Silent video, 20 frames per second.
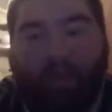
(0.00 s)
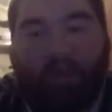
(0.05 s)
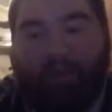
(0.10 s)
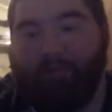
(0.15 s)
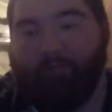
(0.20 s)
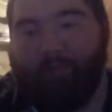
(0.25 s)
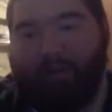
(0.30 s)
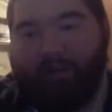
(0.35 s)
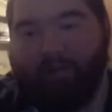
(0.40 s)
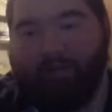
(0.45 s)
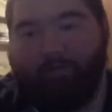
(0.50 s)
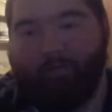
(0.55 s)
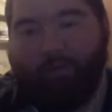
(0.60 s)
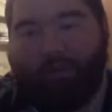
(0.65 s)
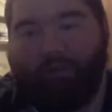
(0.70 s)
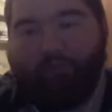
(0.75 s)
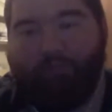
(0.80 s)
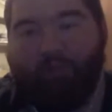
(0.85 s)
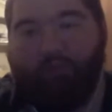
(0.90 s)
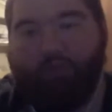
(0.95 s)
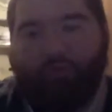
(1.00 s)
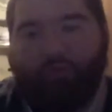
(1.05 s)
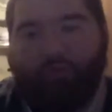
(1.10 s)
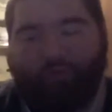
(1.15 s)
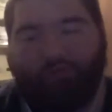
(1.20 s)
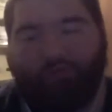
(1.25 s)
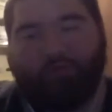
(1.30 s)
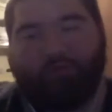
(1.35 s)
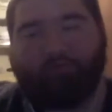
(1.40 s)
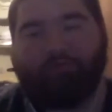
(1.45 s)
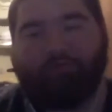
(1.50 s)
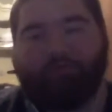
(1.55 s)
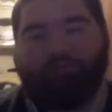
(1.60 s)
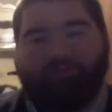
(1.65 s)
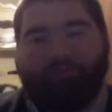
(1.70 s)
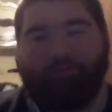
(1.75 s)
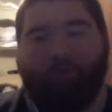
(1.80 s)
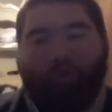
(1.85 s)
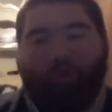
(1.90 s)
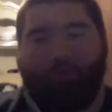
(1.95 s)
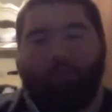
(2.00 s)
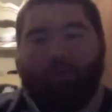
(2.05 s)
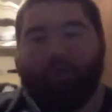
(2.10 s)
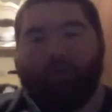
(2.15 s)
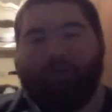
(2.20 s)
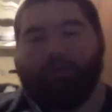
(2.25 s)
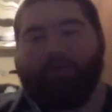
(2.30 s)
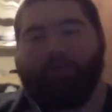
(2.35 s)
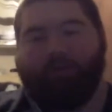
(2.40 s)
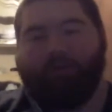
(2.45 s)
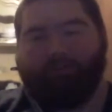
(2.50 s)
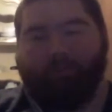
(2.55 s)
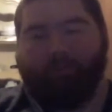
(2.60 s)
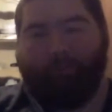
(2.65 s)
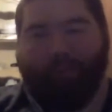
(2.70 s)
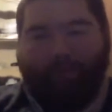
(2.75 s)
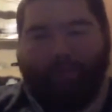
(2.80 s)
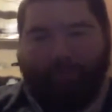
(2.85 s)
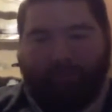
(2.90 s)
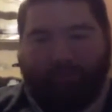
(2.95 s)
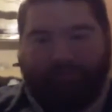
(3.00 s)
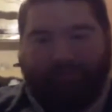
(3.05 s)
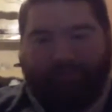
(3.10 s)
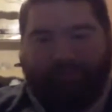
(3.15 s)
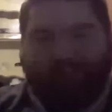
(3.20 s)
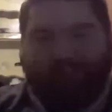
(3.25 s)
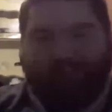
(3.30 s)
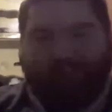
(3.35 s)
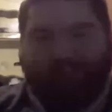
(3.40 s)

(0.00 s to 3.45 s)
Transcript: Yeah, and I mean, it's big too for Jim Harbaugh. He hasn't beat Michigan